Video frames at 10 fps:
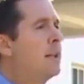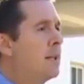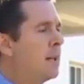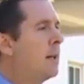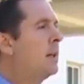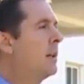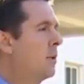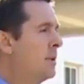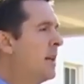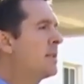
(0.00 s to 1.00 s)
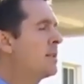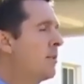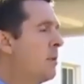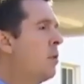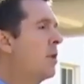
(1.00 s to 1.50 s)
There were dozens
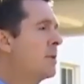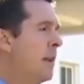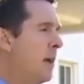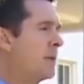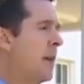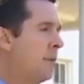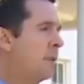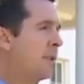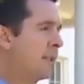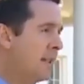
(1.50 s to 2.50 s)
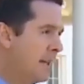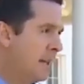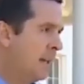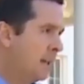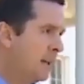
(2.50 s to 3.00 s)
of reports that I was able to see